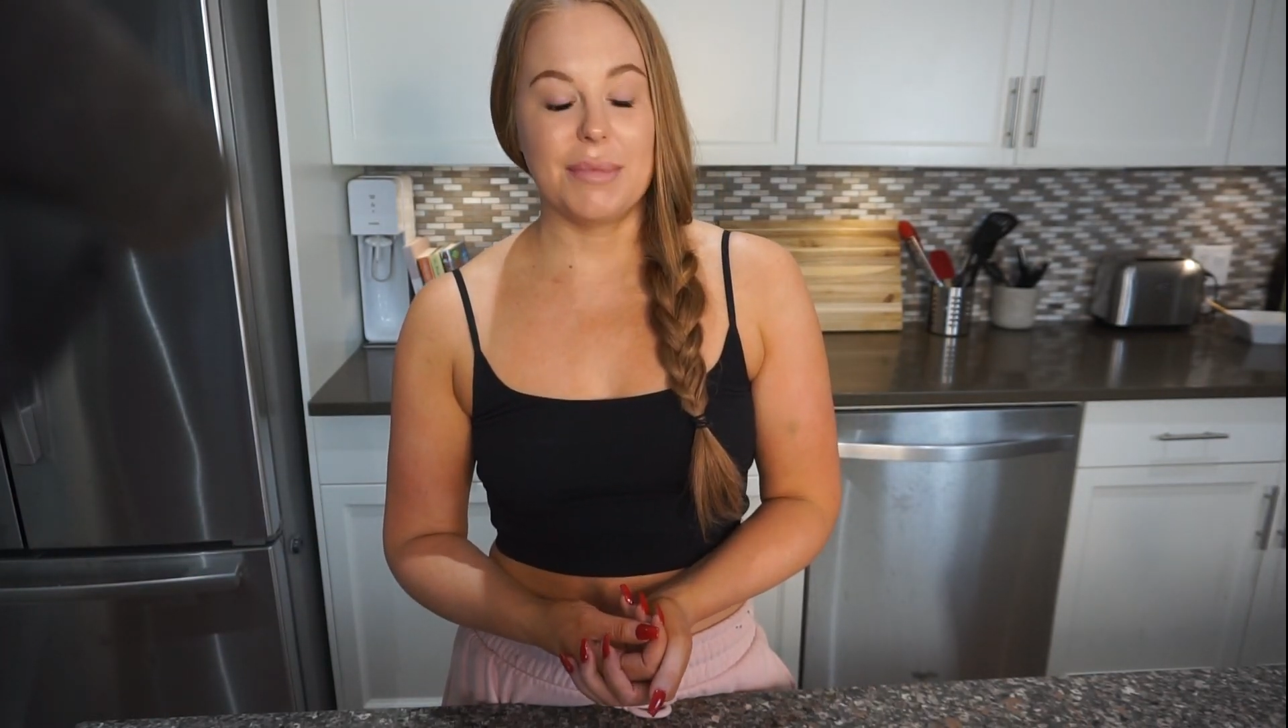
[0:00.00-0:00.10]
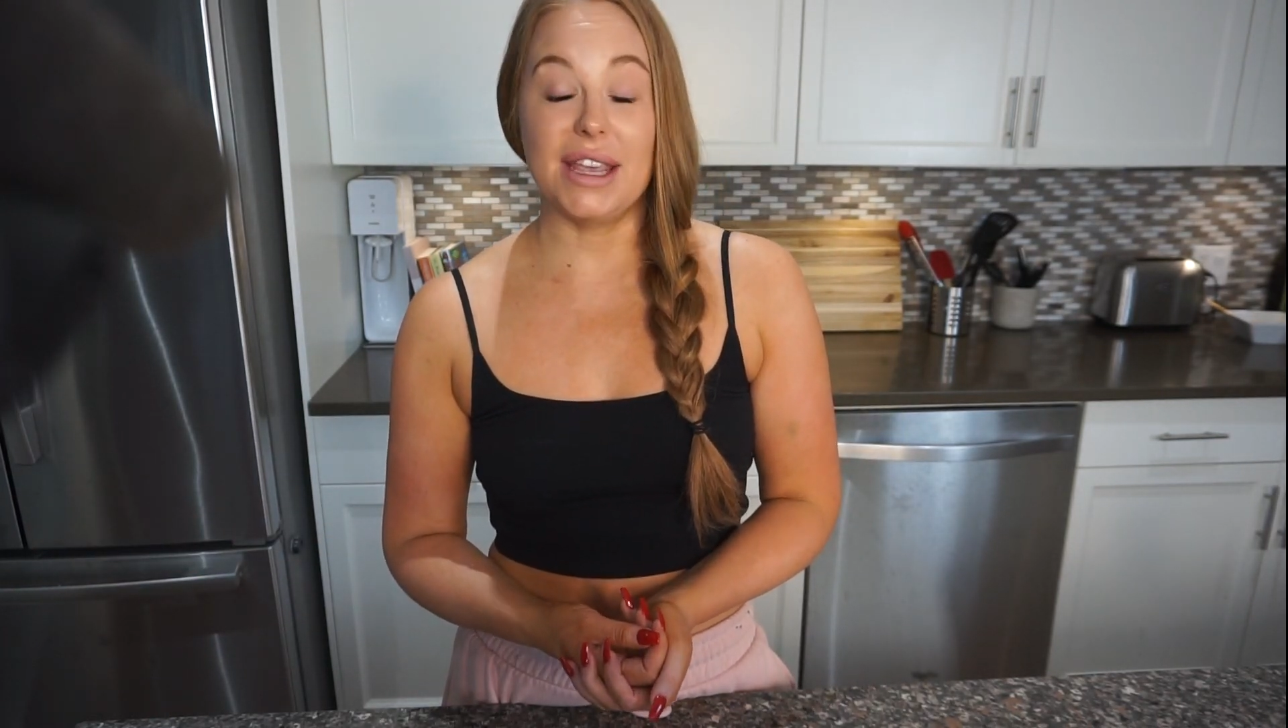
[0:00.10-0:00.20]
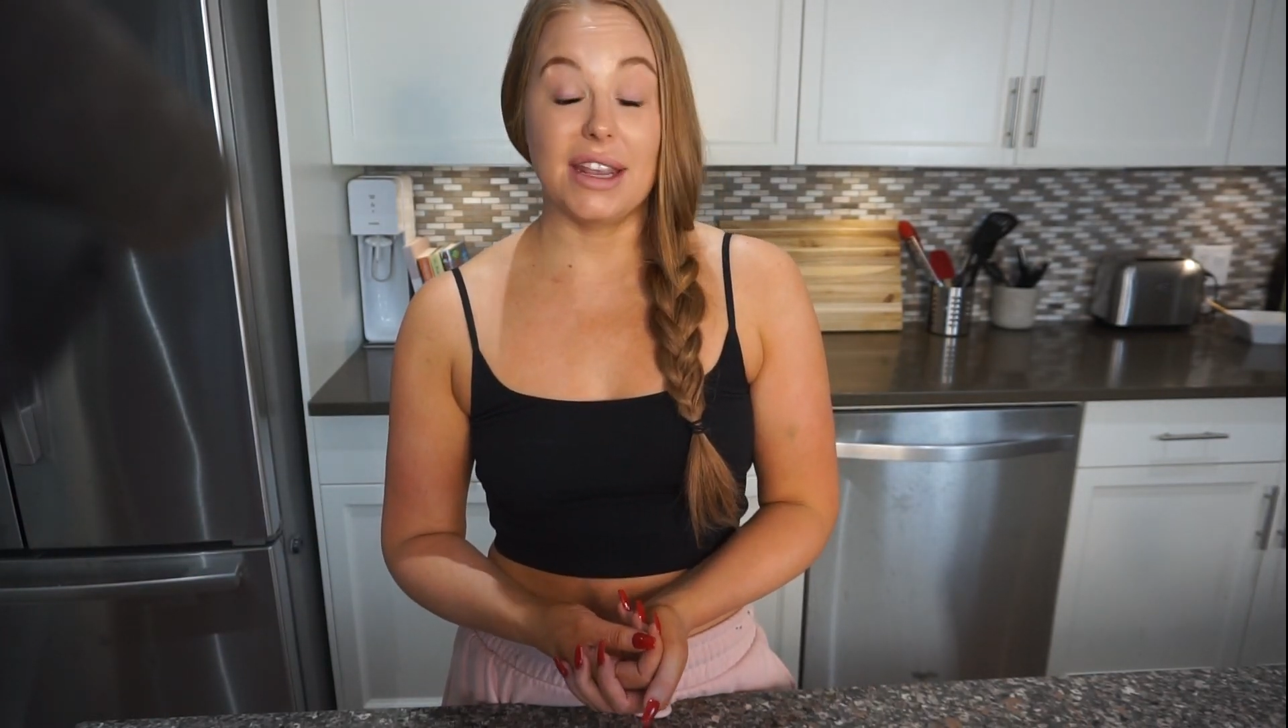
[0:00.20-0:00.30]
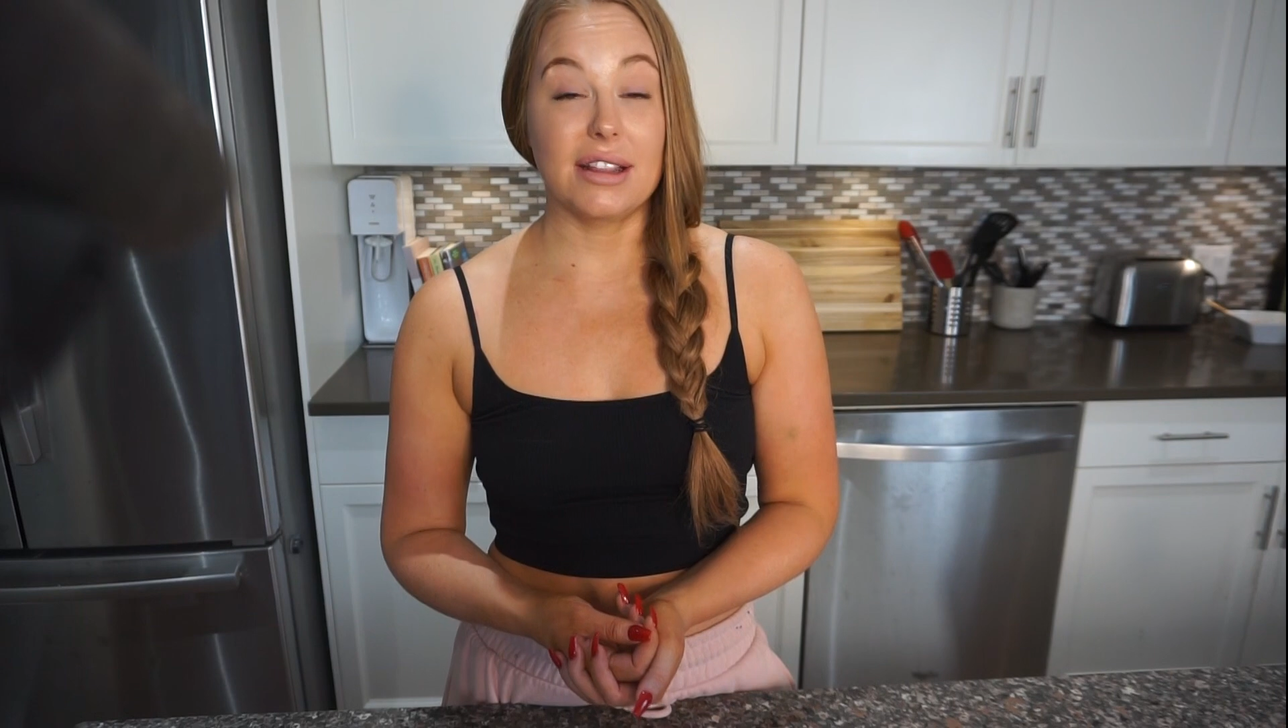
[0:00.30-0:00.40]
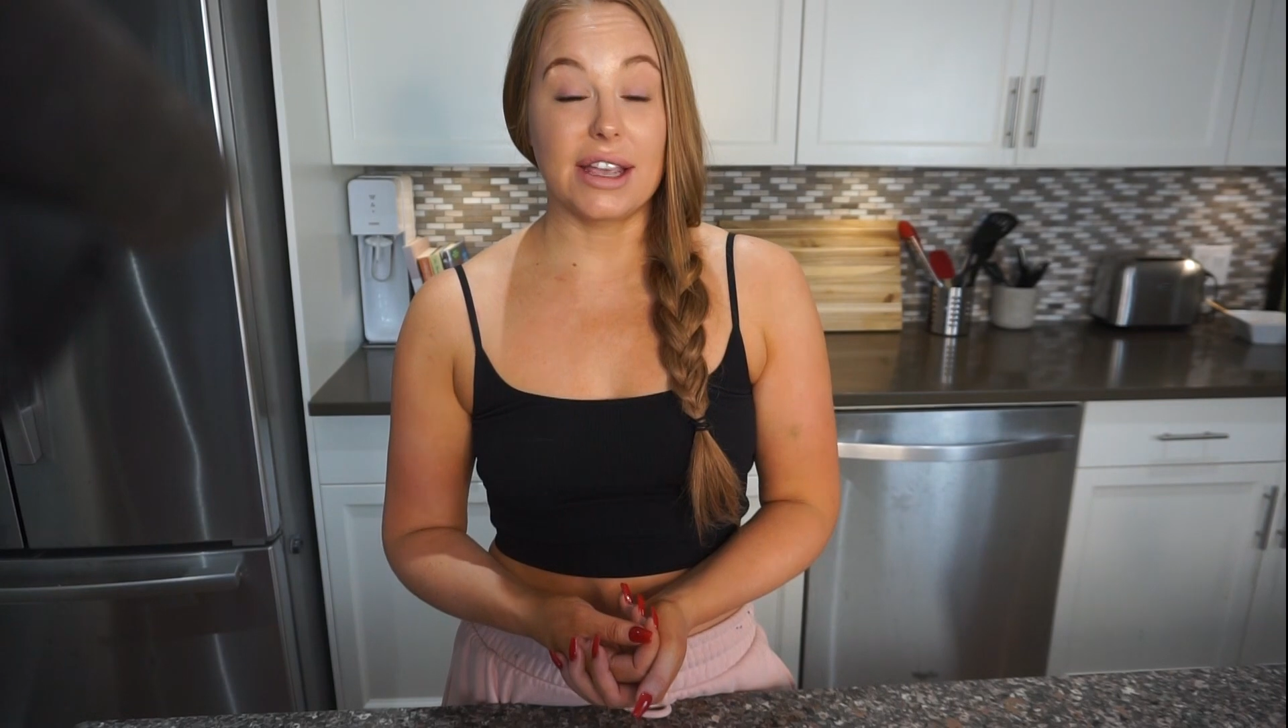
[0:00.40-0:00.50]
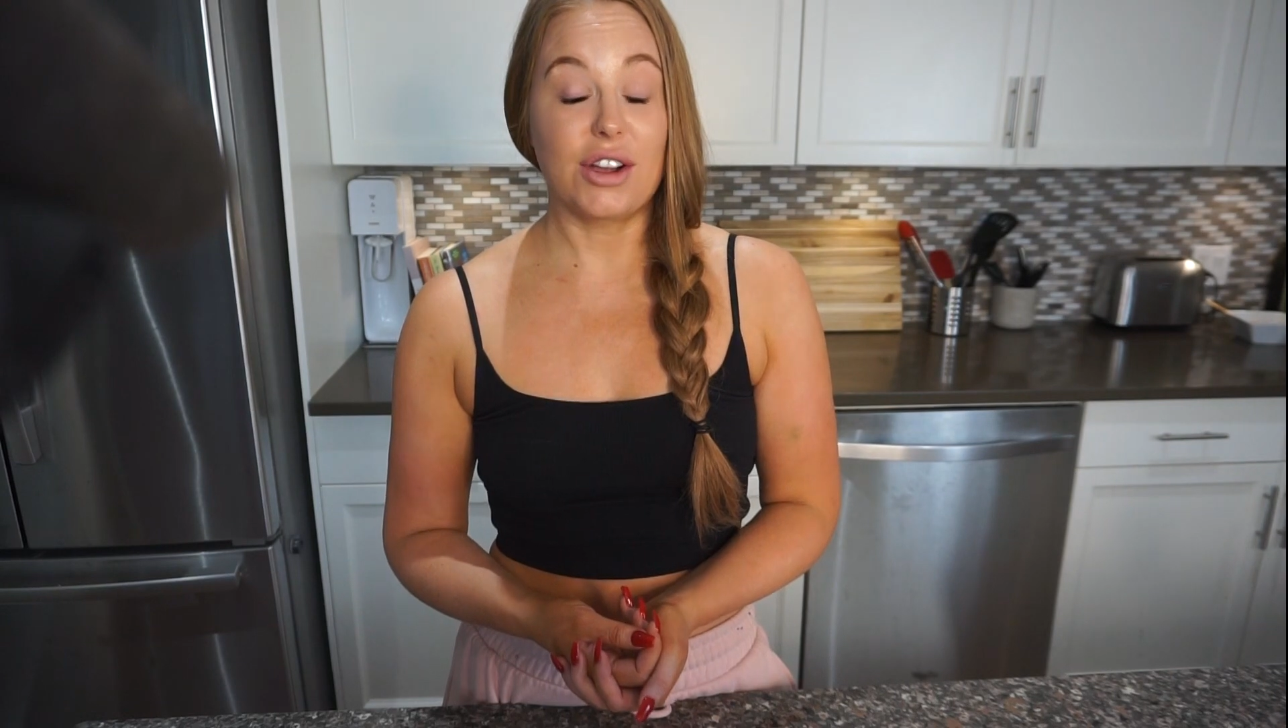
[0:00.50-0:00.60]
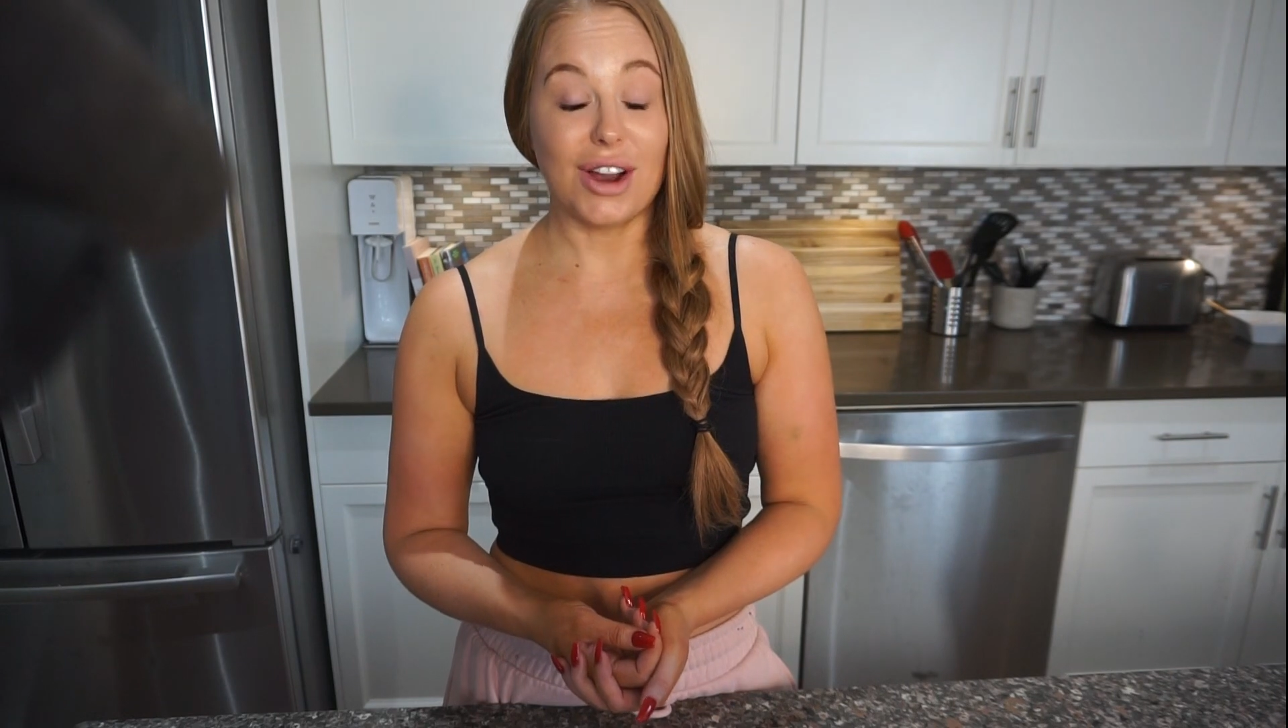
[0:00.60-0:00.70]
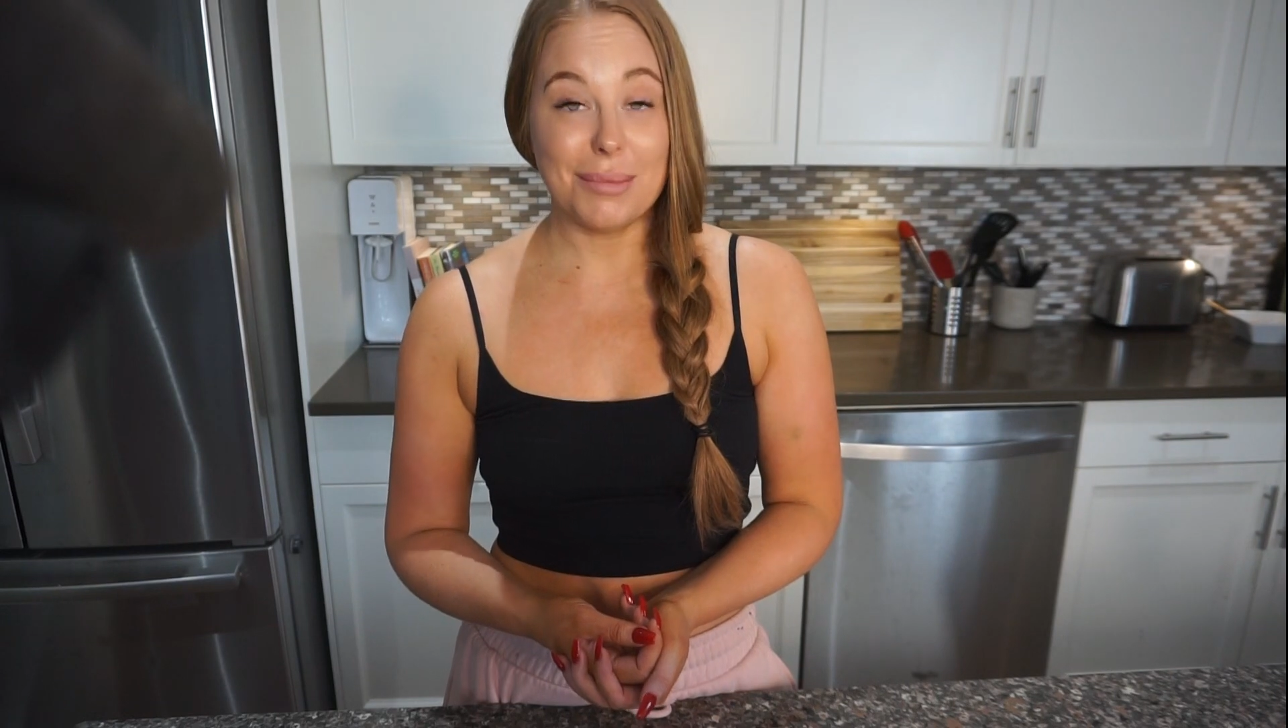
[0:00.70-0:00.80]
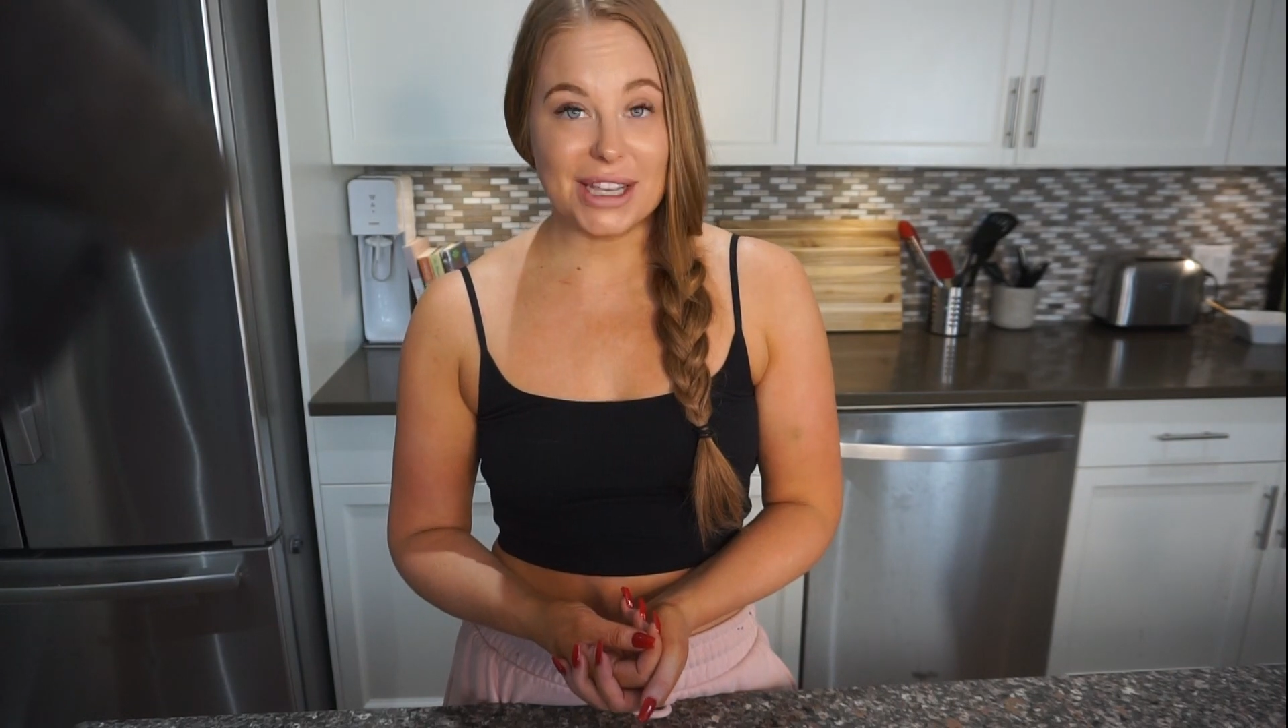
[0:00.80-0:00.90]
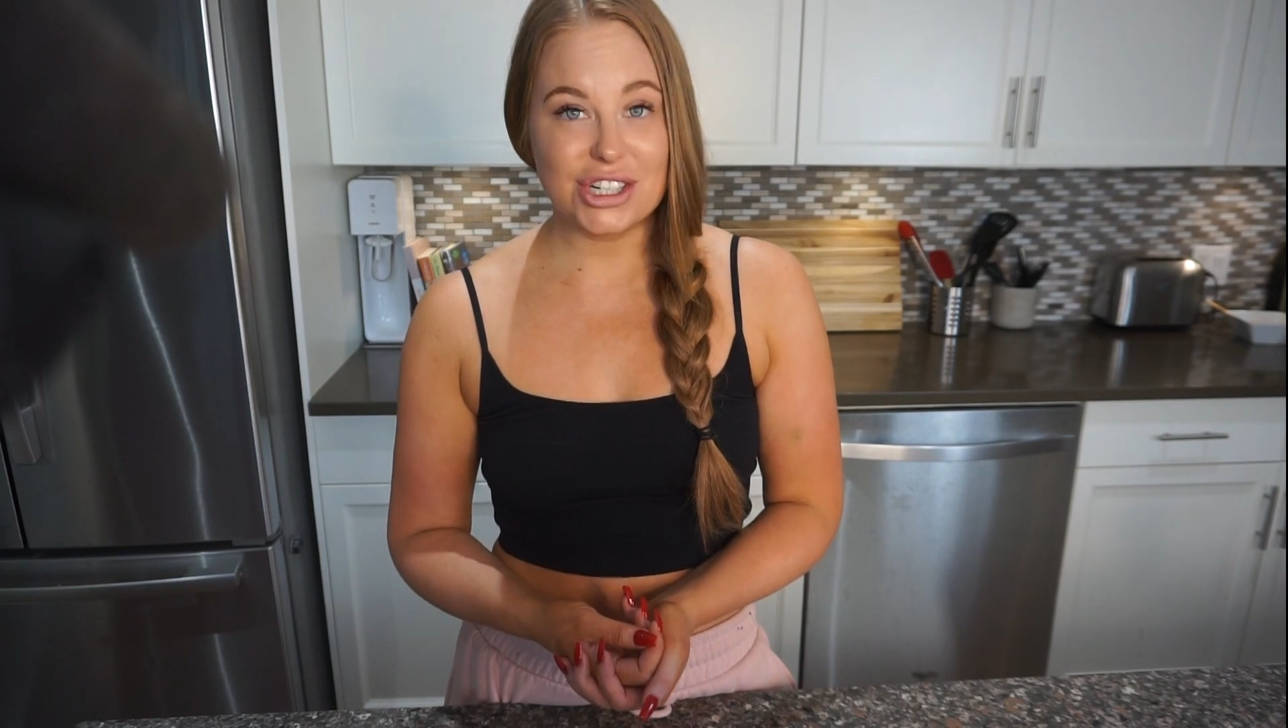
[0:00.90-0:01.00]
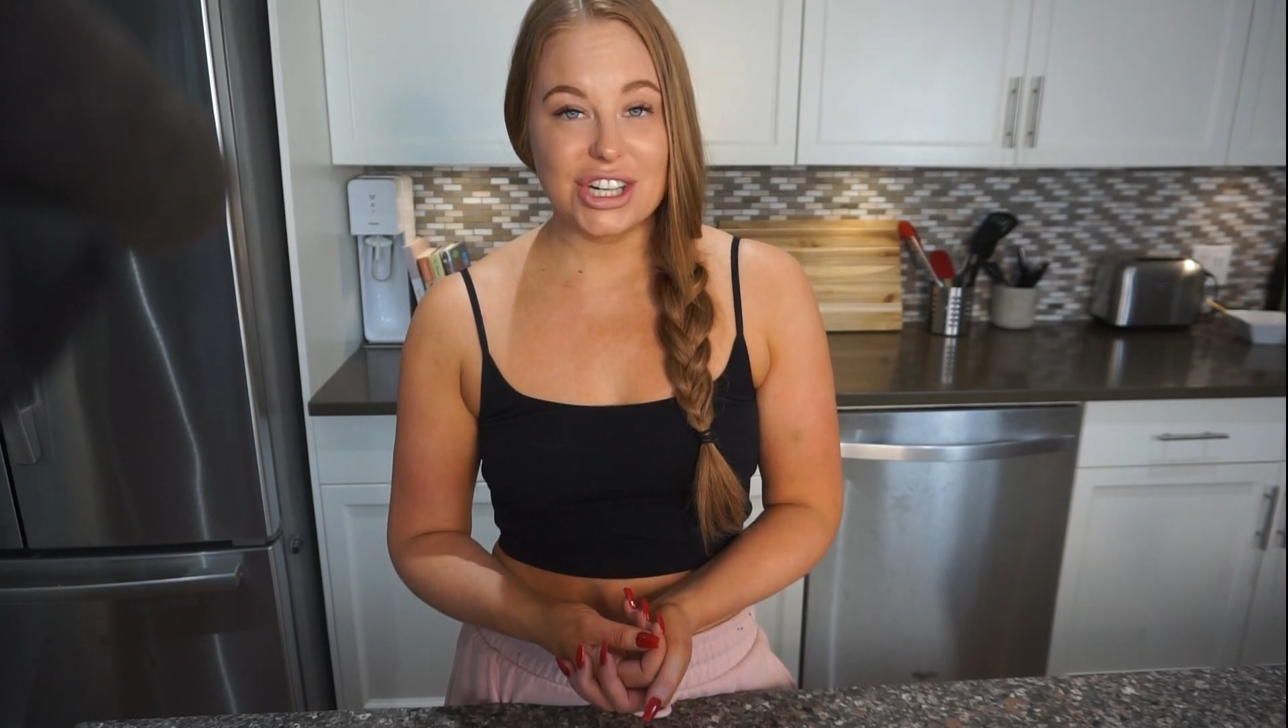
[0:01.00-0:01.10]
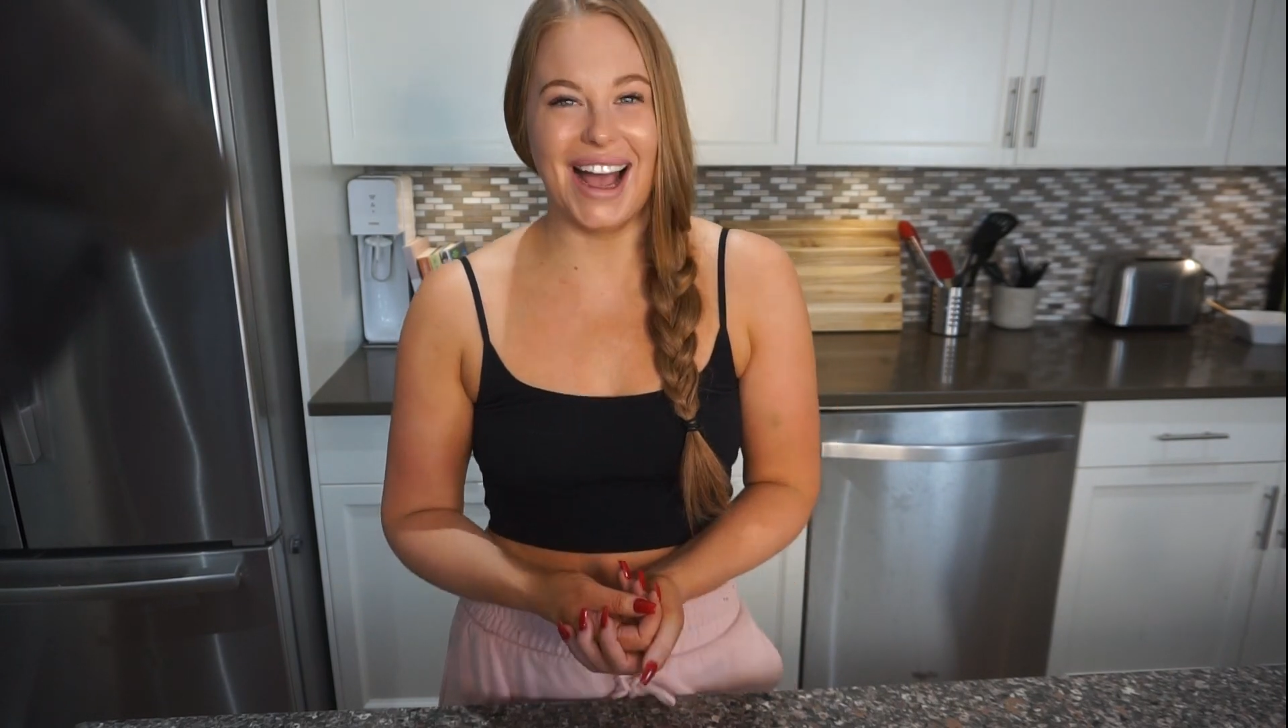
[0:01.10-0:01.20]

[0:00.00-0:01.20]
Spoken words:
eating like garbage.